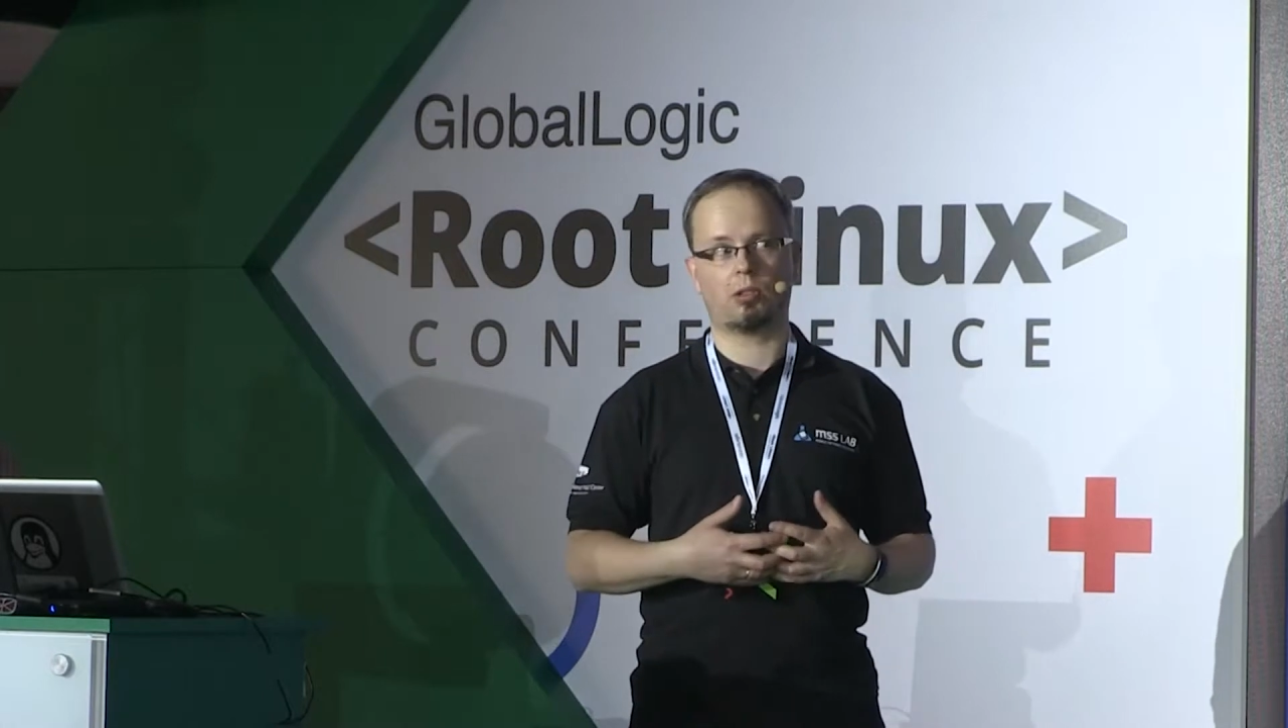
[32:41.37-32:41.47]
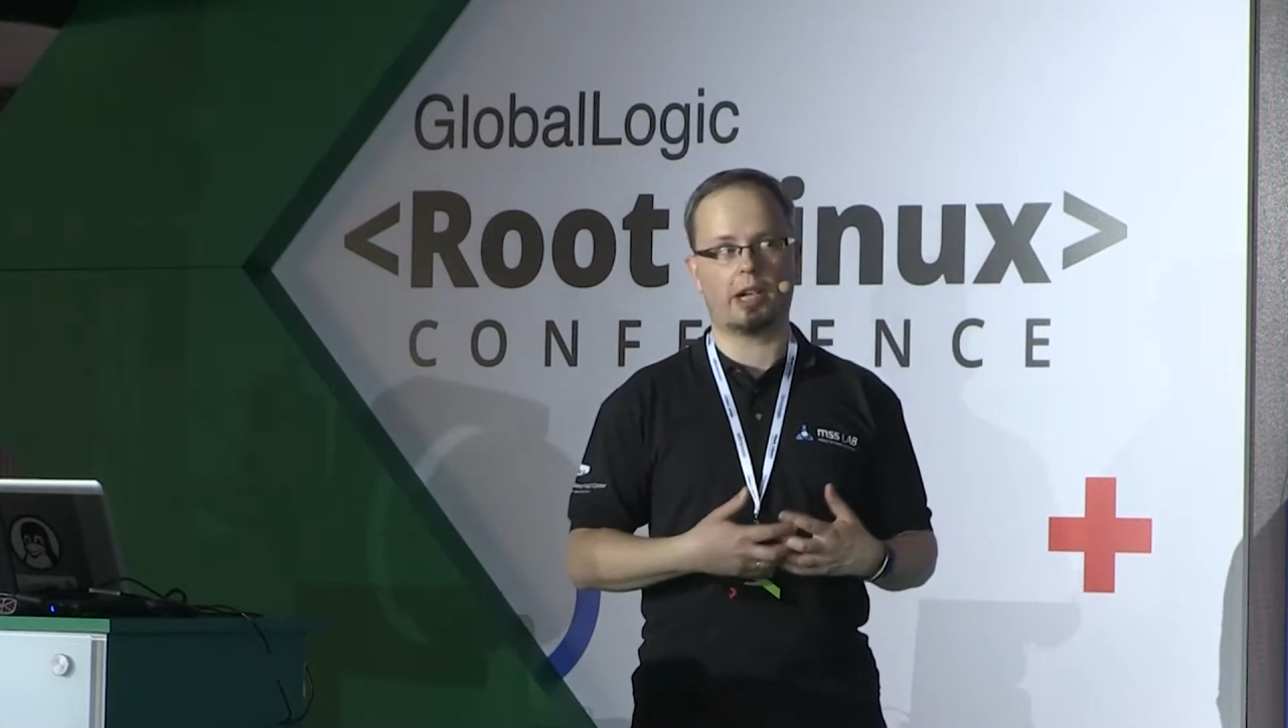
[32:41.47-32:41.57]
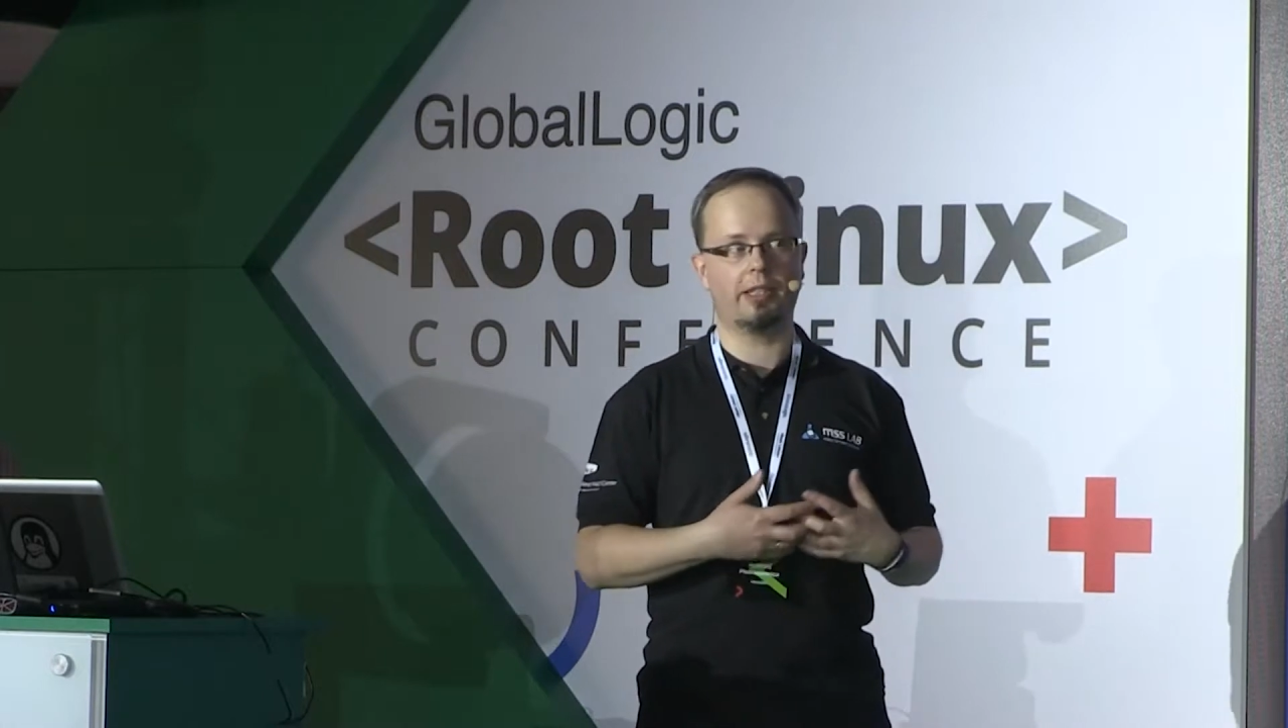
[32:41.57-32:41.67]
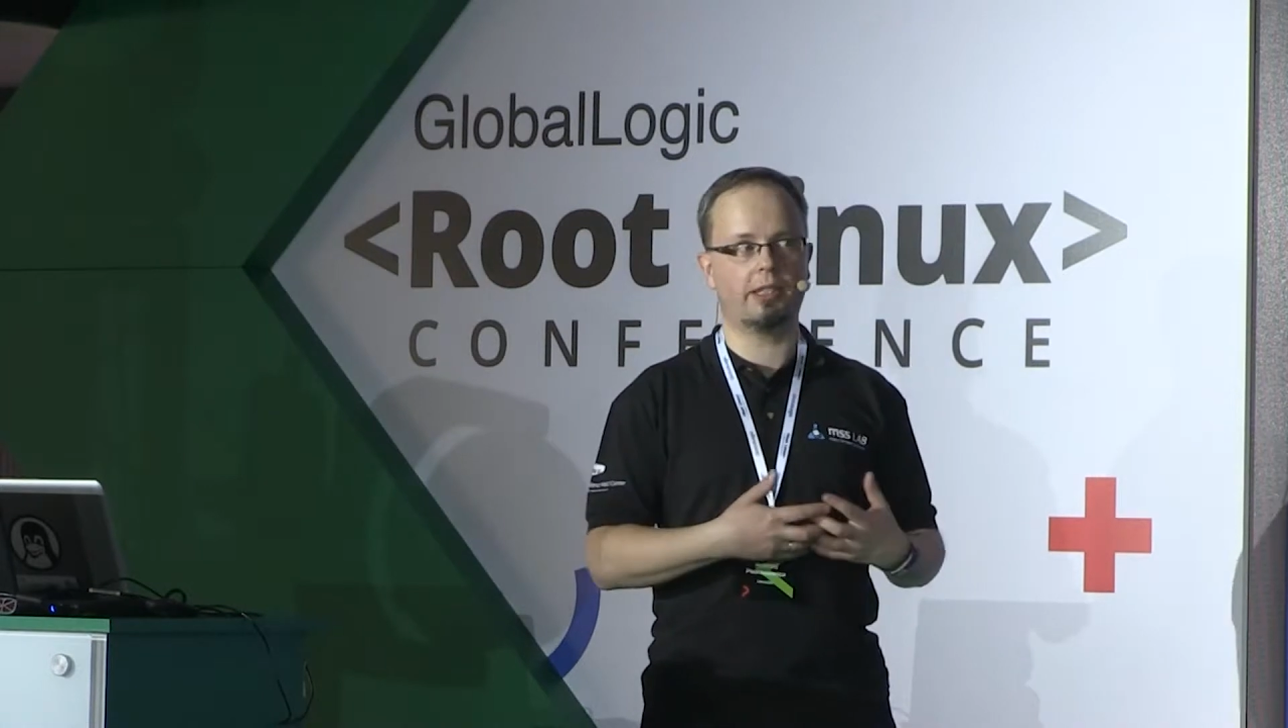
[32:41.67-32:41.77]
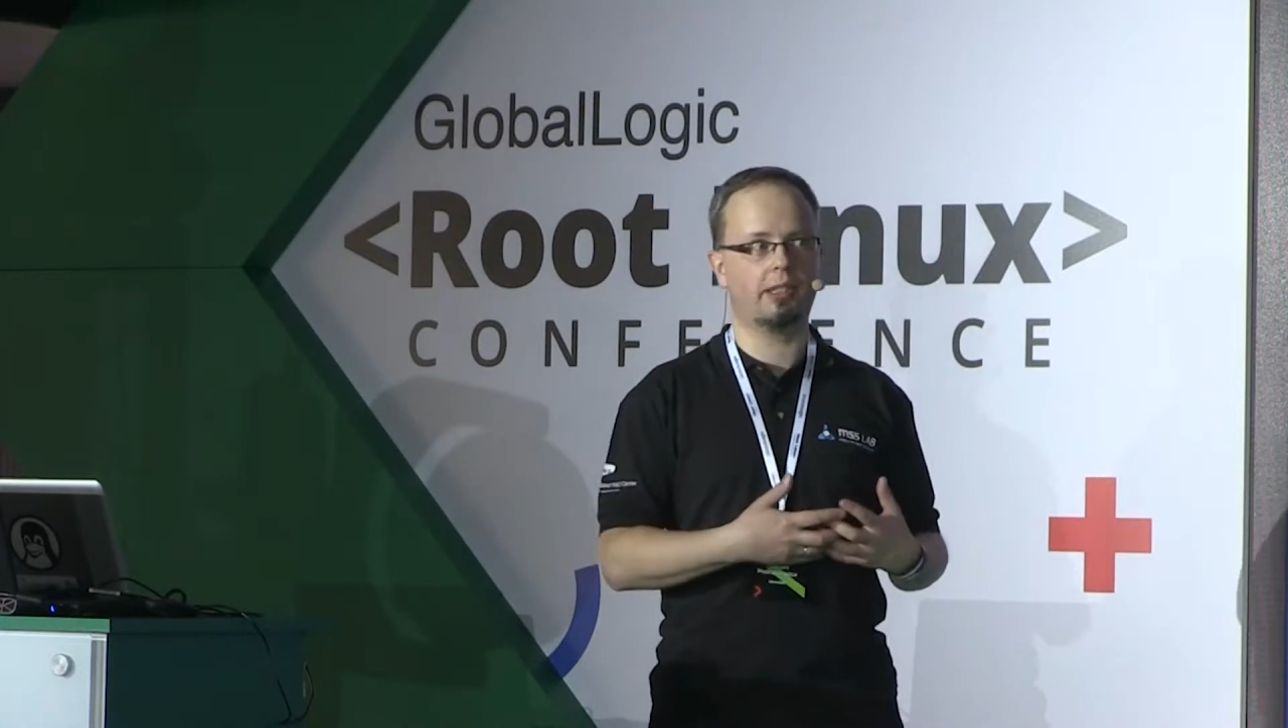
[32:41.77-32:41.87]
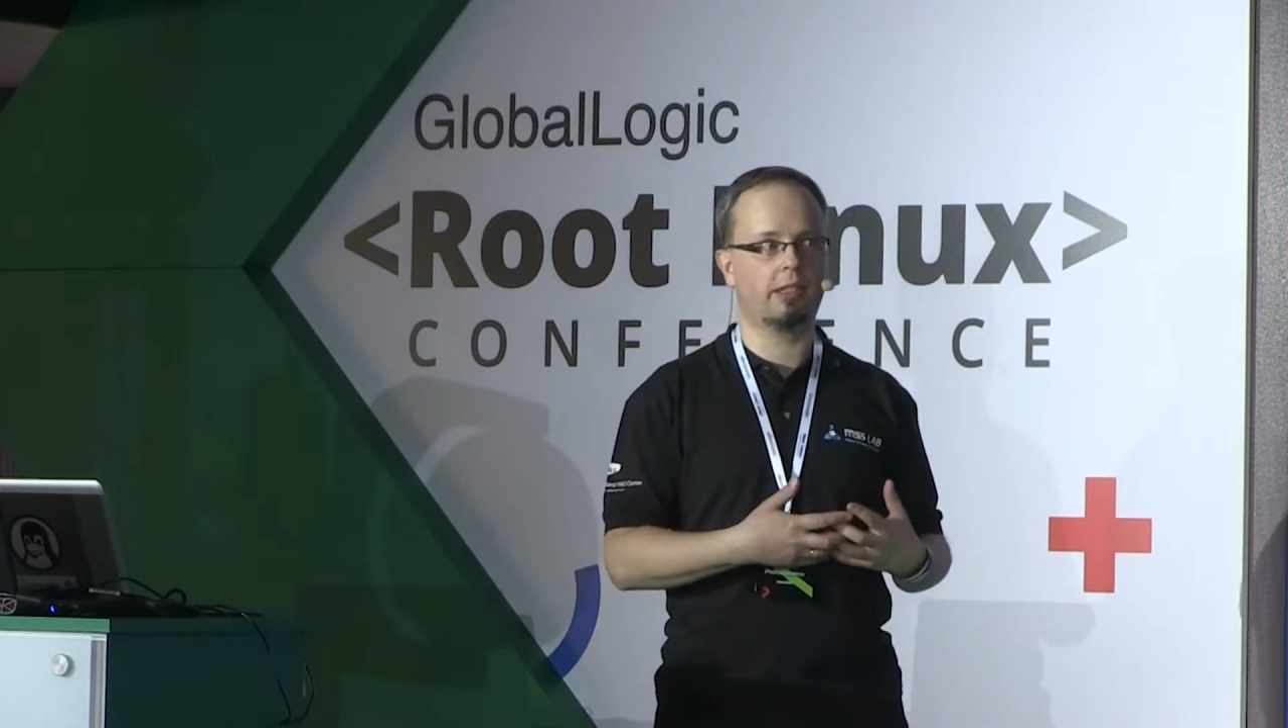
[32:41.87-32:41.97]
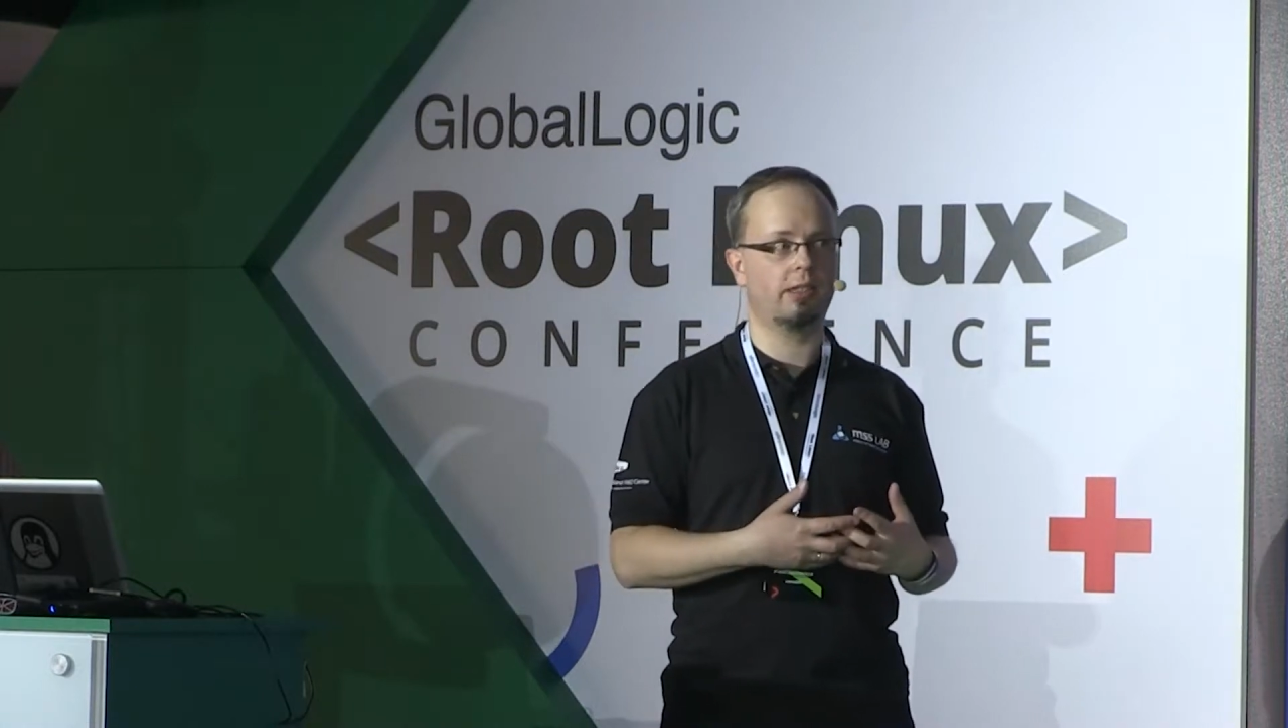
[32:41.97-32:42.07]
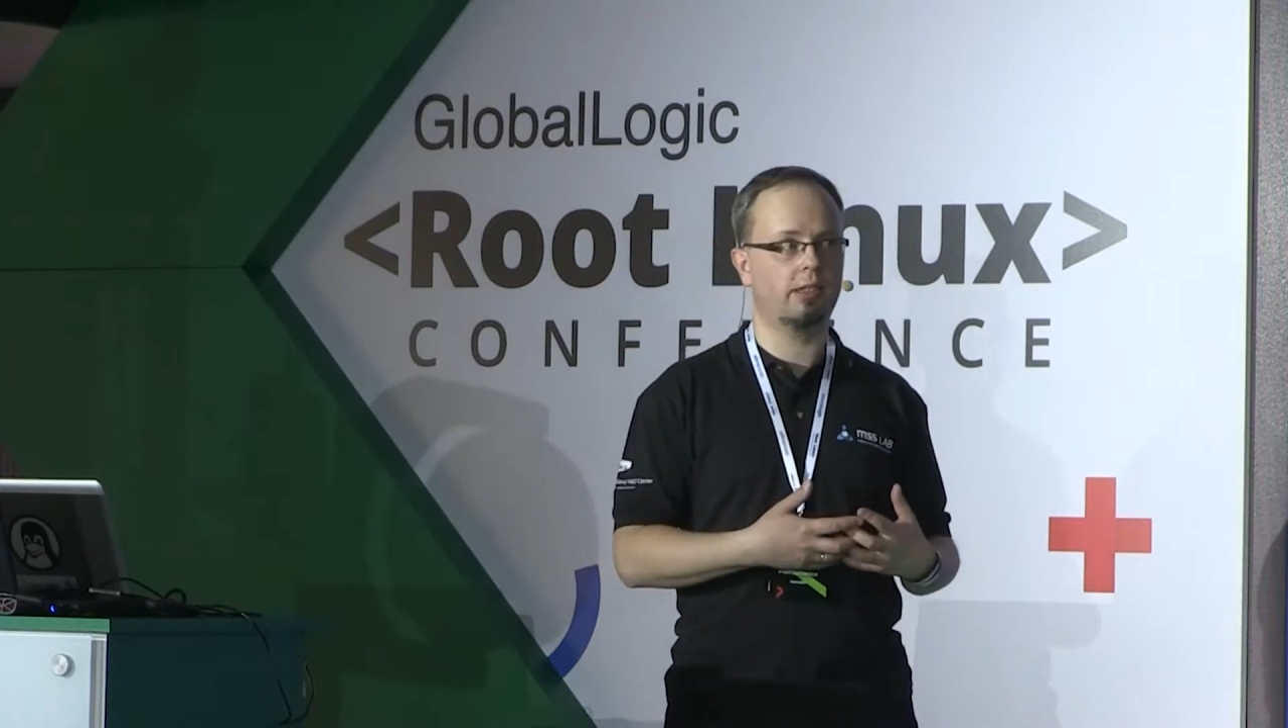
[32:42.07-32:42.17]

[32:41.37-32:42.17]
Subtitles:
writing